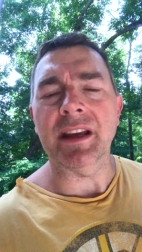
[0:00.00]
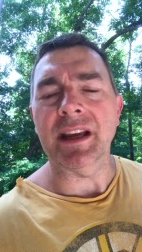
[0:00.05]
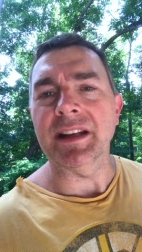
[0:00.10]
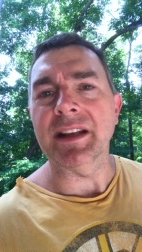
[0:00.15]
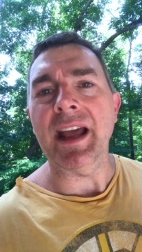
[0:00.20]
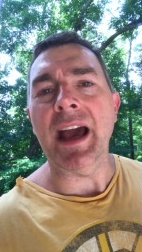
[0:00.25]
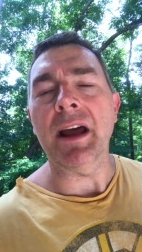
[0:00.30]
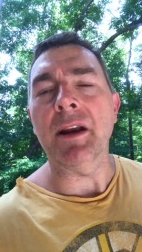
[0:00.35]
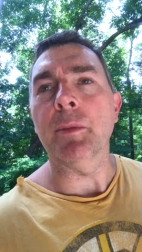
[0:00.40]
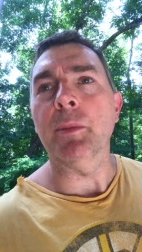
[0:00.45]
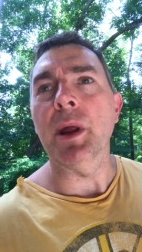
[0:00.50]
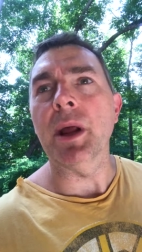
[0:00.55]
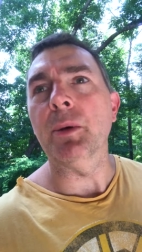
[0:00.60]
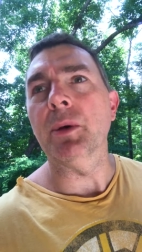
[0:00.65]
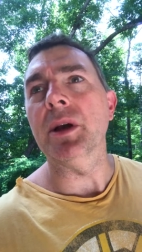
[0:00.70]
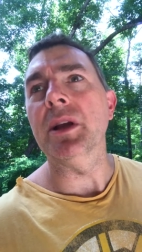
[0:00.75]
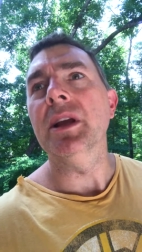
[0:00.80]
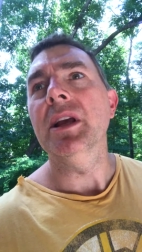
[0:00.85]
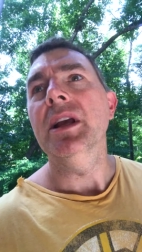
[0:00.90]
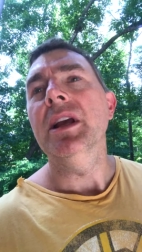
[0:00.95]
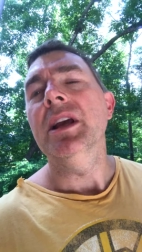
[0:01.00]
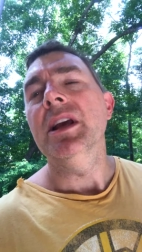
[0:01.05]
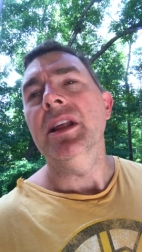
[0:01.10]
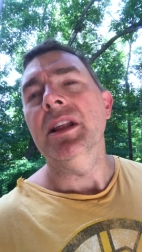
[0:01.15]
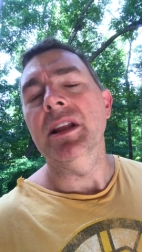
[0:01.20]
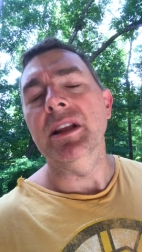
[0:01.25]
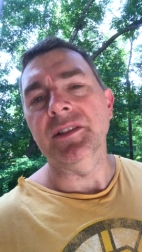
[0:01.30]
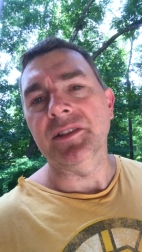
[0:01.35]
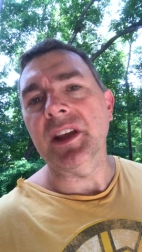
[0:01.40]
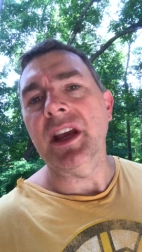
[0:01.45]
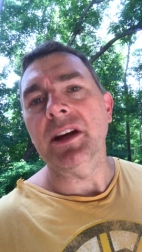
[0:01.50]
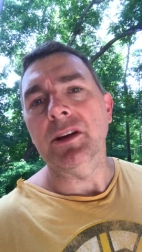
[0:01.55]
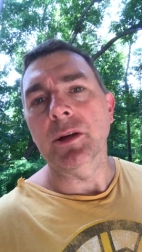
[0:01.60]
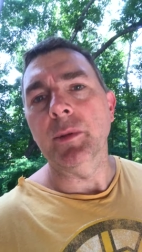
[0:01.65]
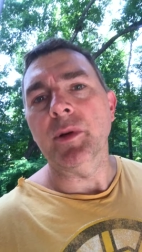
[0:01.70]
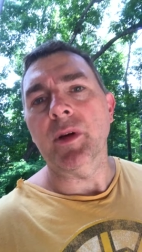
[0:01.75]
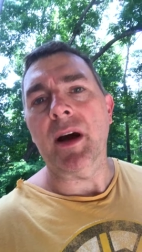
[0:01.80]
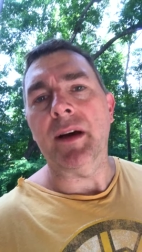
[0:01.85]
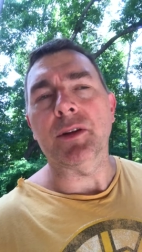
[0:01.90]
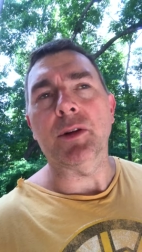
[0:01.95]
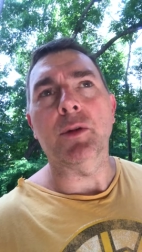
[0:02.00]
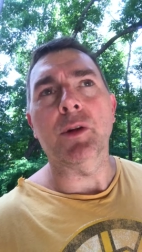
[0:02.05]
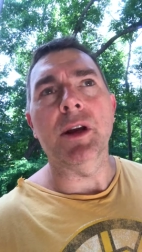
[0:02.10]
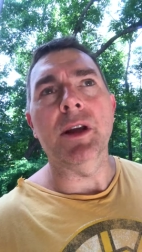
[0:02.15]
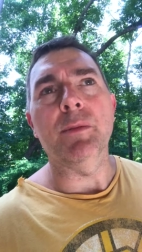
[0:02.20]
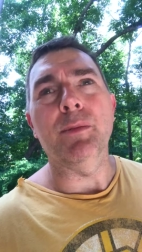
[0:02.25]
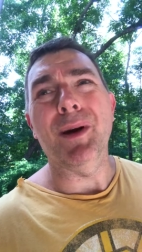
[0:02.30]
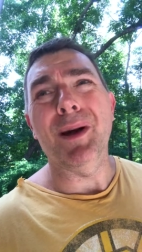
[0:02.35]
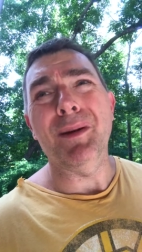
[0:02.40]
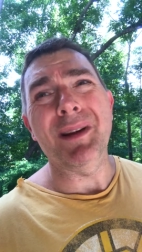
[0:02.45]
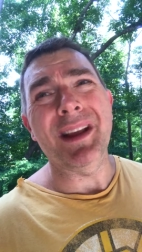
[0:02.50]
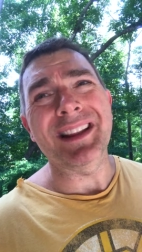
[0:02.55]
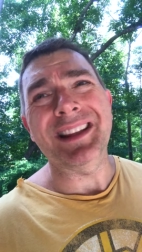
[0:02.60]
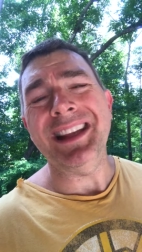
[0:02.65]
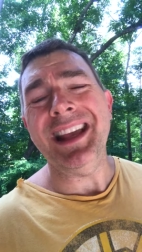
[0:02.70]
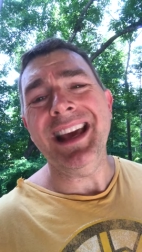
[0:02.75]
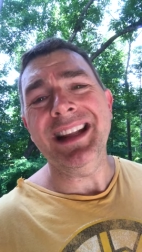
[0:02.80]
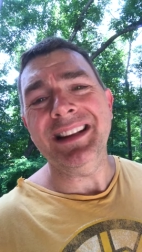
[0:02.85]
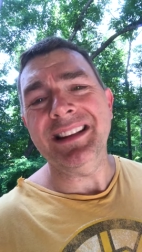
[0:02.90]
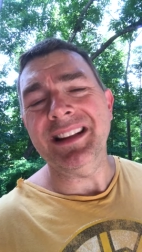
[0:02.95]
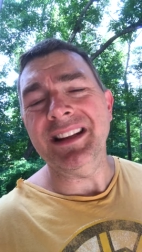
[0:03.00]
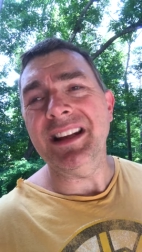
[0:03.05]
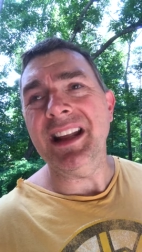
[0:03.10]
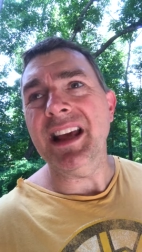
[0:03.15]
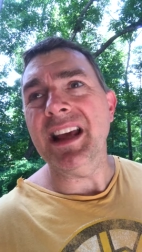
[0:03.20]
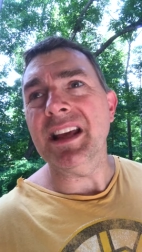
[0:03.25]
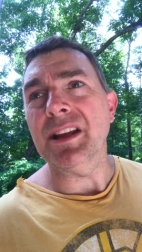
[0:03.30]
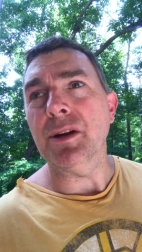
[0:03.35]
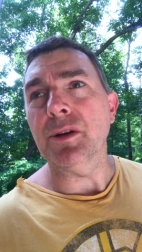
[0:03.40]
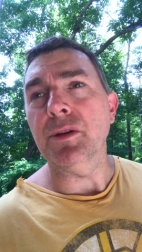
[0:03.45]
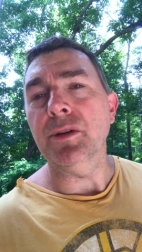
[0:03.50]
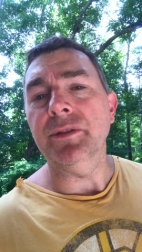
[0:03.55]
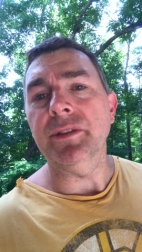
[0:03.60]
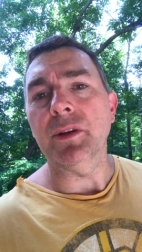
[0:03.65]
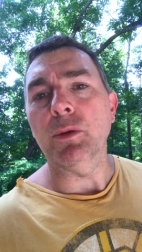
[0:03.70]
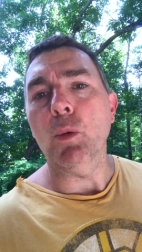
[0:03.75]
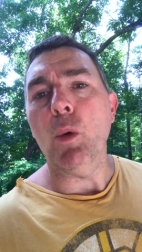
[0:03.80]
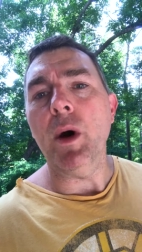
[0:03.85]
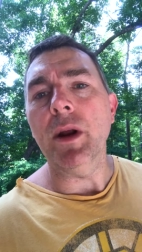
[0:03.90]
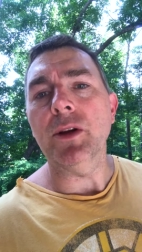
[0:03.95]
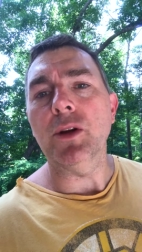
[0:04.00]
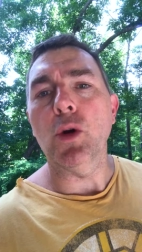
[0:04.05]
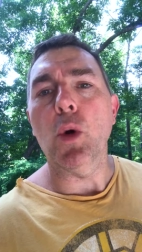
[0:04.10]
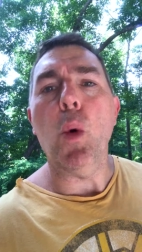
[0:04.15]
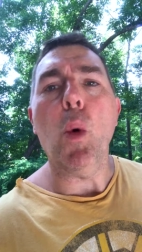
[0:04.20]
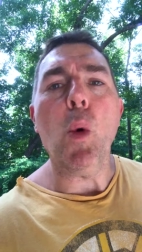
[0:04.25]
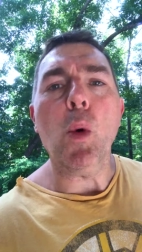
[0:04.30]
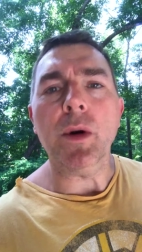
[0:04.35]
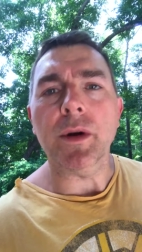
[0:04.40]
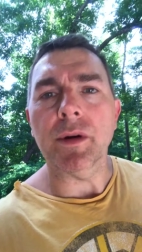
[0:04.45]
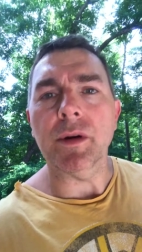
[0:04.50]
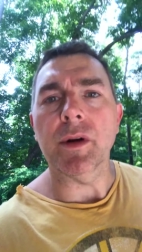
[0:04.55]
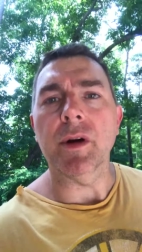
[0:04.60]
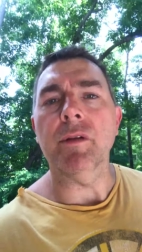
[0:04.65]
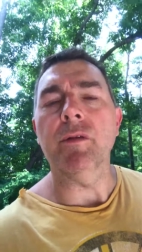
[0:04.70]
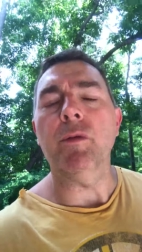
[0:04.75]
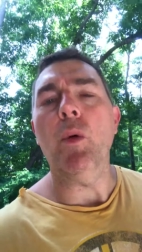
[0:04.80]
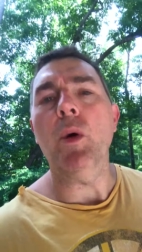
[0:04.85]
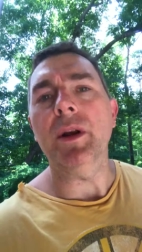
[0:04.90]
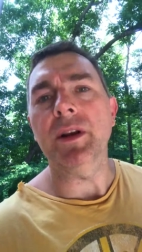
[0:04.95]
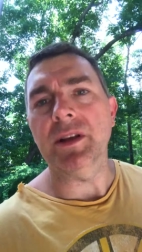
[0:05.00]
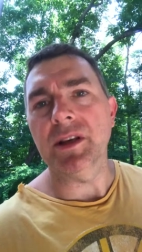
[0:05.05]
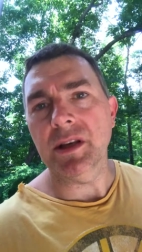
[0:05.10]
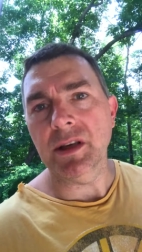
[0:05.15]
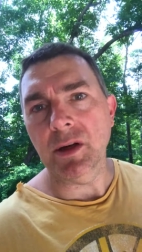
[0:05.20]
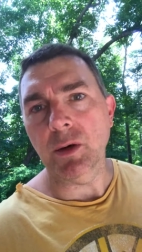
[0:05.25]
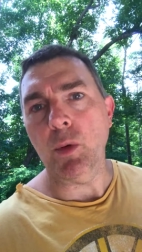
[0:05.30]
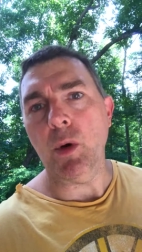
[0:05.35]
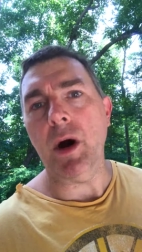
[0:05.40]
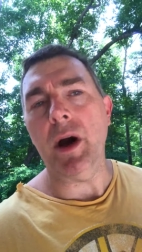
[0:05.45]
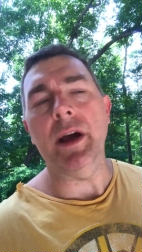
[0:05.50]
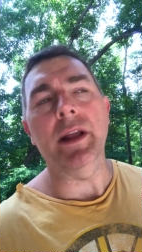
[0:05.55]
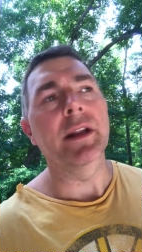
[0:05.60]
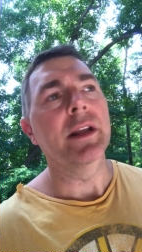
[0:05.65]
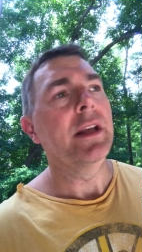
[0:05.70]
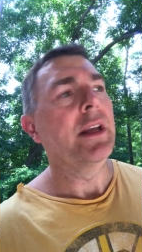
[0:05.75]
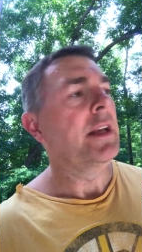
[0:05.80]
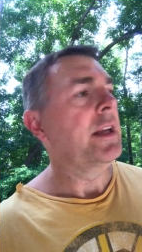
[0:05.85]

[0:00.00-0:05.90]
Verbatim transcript: I doubt it, but anyway, it is taking a little bit off the grid. But I mean, at the end of the day, you're using one quarter of one kilowatt